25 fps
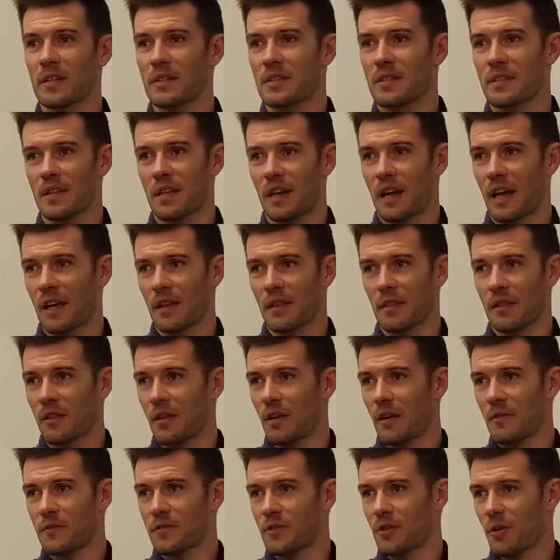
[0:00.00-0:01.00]

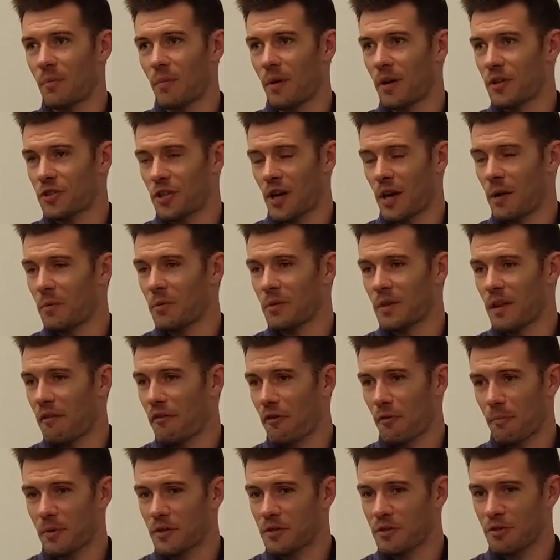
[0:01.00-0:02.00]
Even when I'm on my
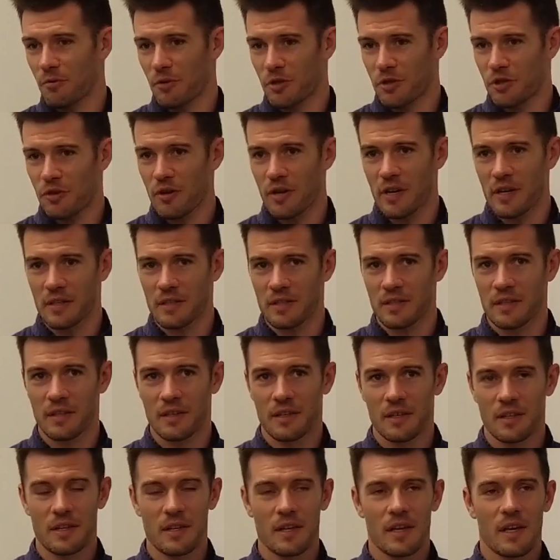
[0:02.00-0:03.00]
deathbed, I'm not going to miss
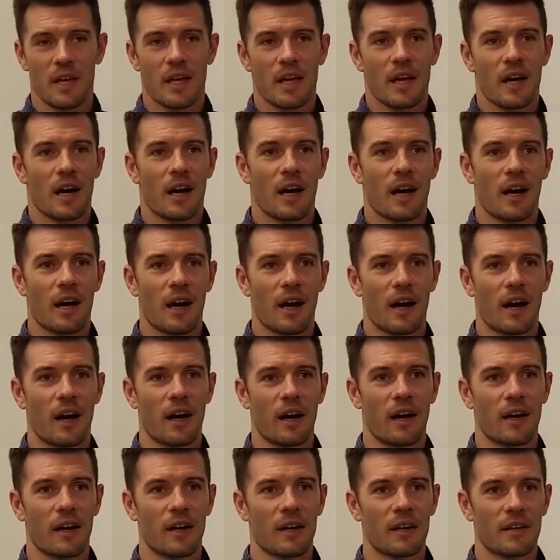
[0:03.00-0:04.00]
retreats. They'll
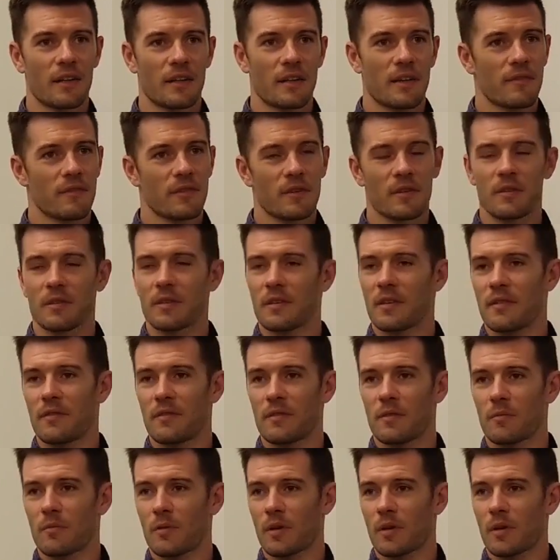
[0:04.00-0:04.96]
just have to cancel retreat.